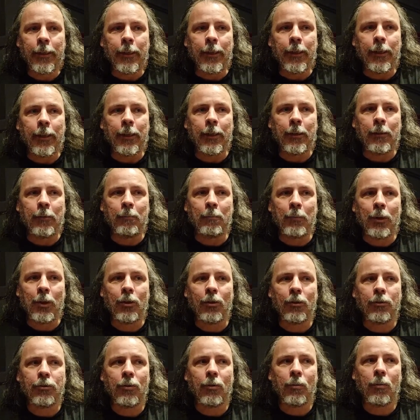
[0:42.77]
but
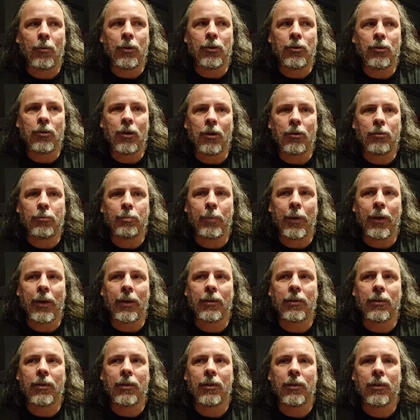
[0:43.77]
also what you
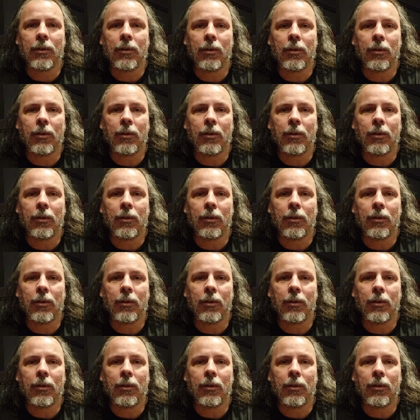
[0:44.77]
expect